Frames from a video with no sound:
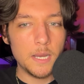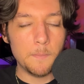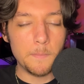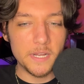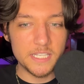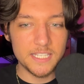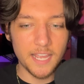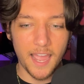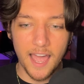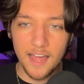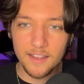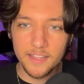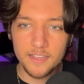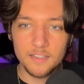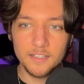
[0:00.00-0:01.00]

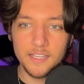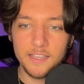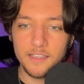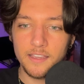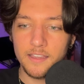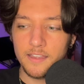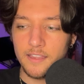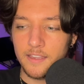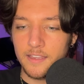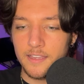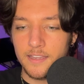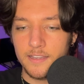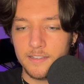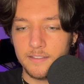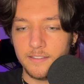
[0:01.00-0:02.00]
metallically
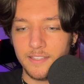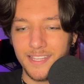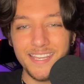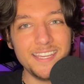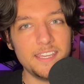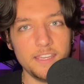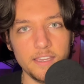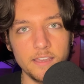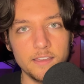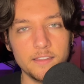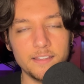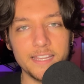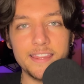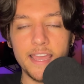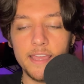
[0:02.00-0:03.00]
inky,
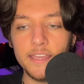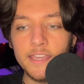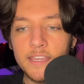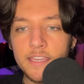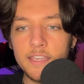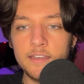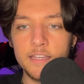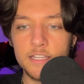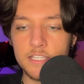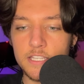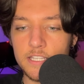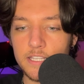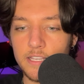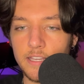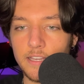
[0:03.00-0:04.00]
like that
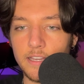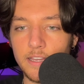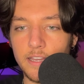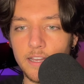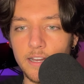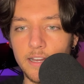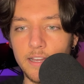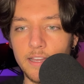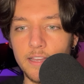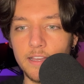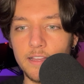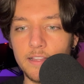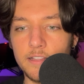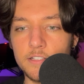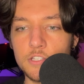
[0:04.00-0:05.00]
inkiness,
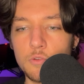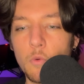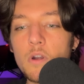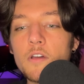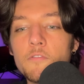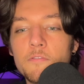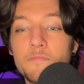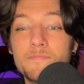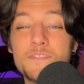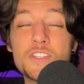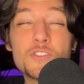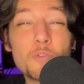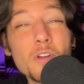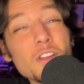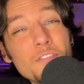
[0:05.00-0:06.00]
sort of
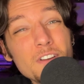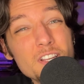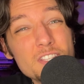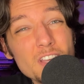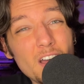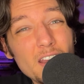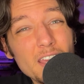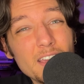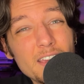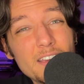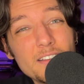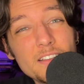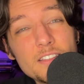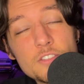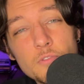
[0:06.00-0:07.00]

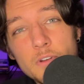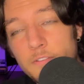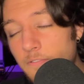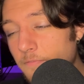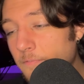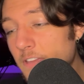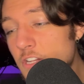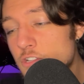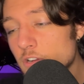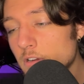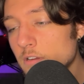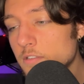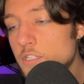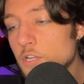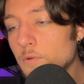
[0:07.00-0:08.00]
ozonic sort of
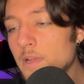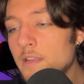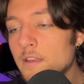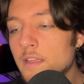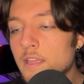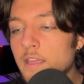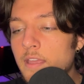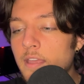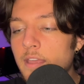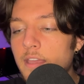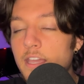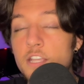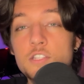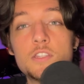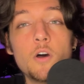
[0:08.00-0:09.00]
feature to it
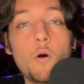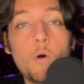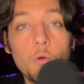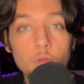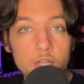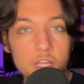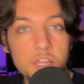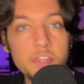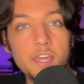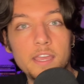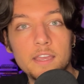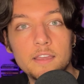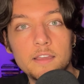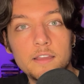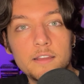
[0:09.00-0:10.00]
is the only
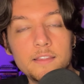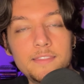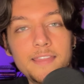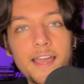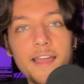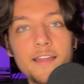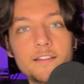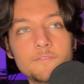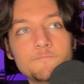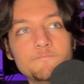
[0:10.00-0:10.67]
thing that